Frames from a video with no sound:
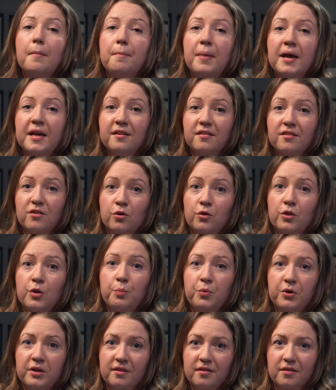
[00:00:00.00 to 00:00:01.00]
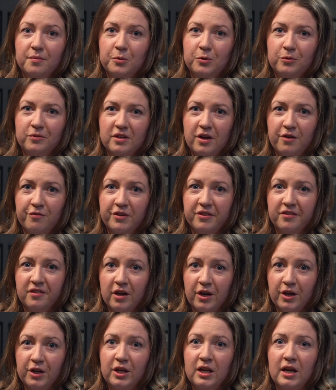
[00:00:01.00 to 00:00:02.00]
based on the principles of a
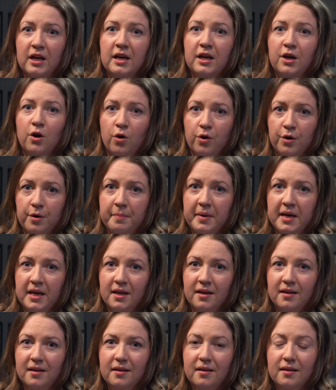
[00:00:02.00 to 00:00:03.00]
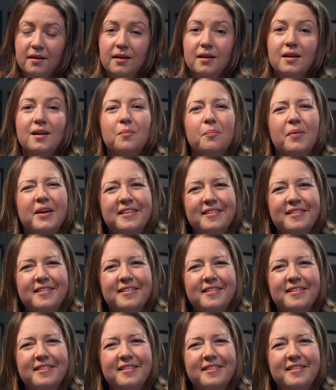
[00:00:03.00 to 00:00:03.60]
circular economy. By